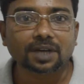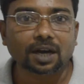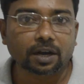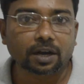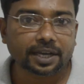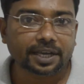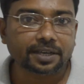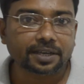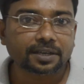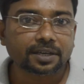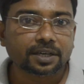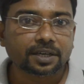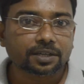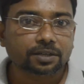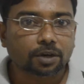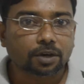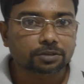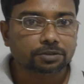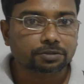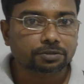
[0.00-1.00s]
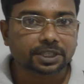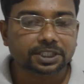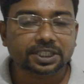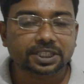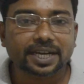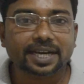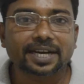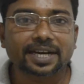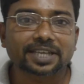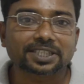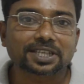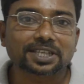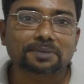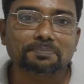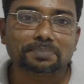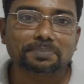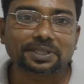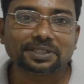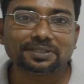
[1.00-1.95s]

Okay, go through the second example.